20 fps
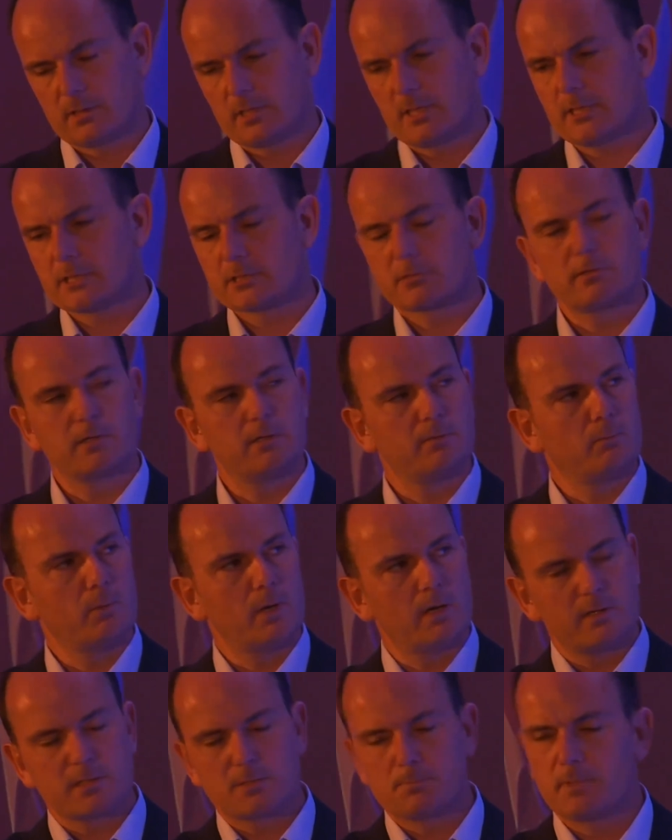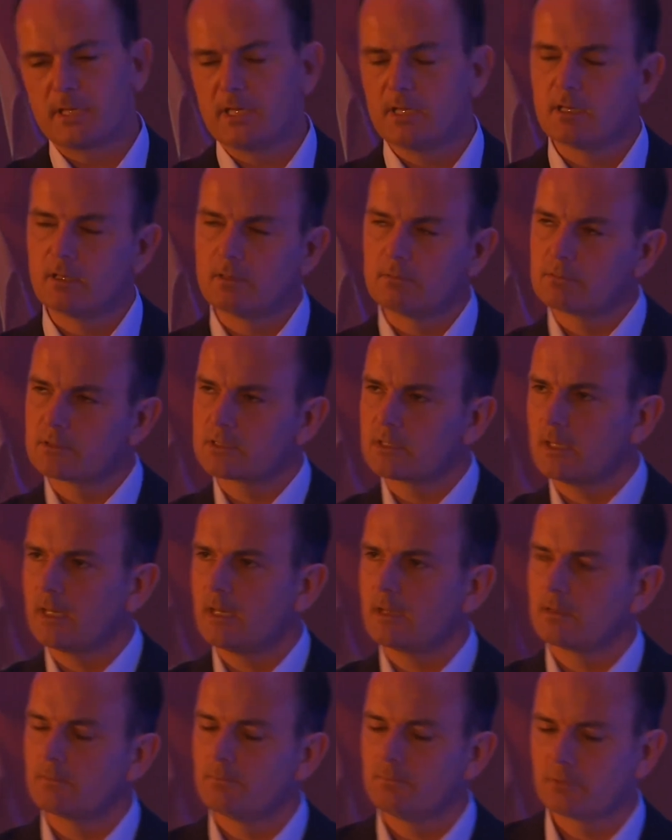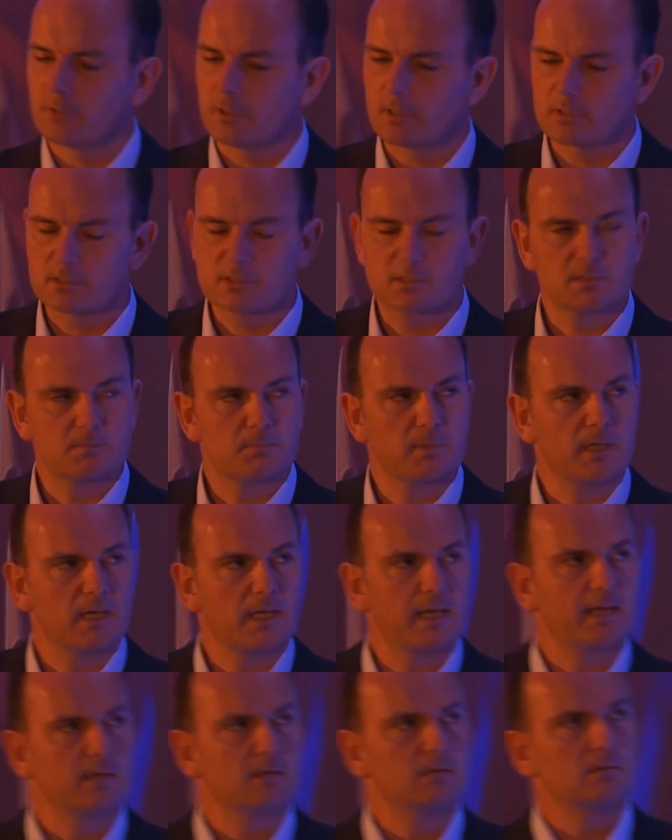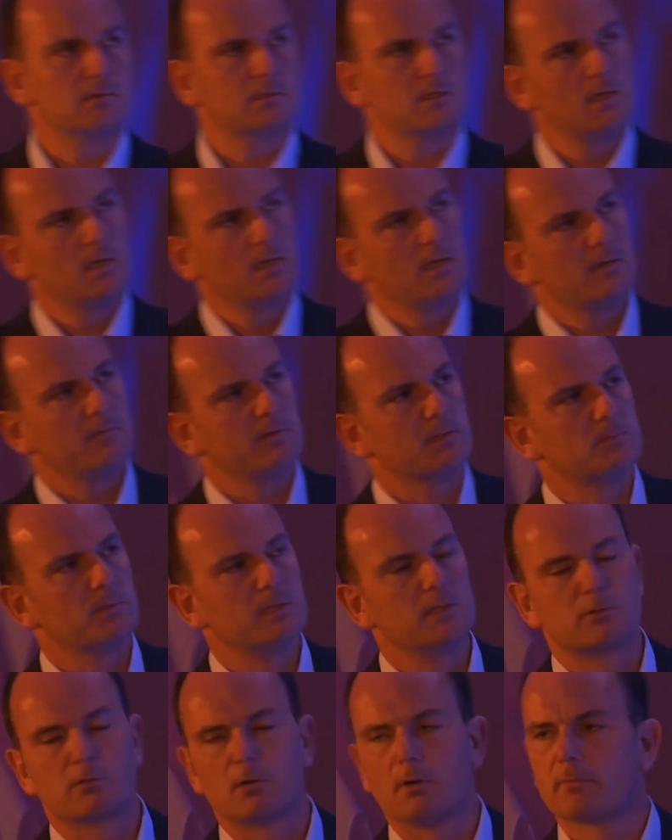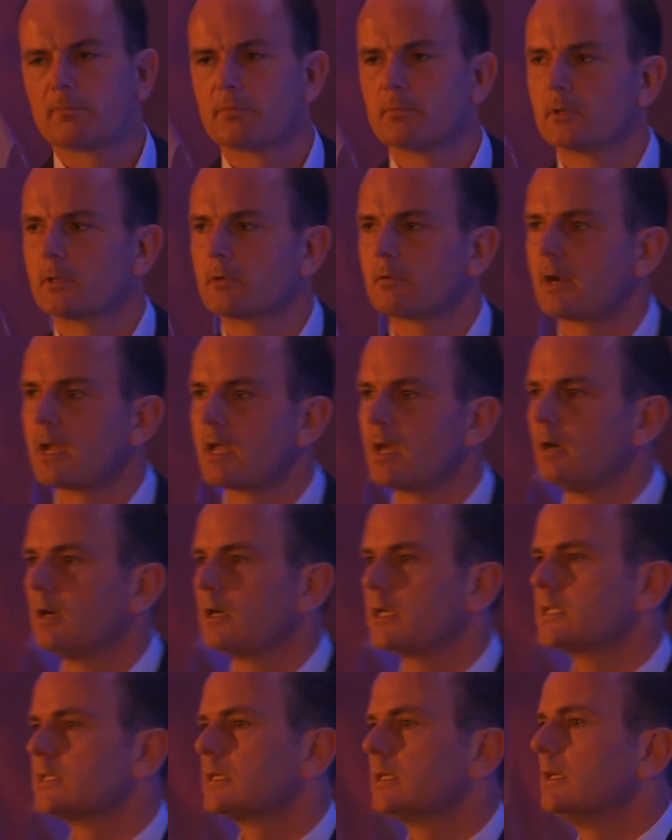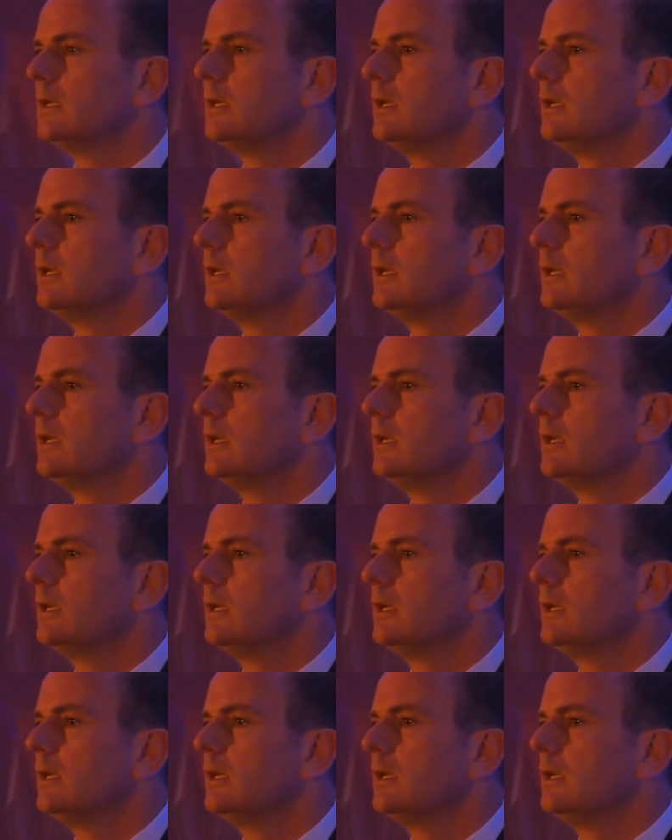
history of where it's been, and also how the product has been handled, if it's been dropped from a great height.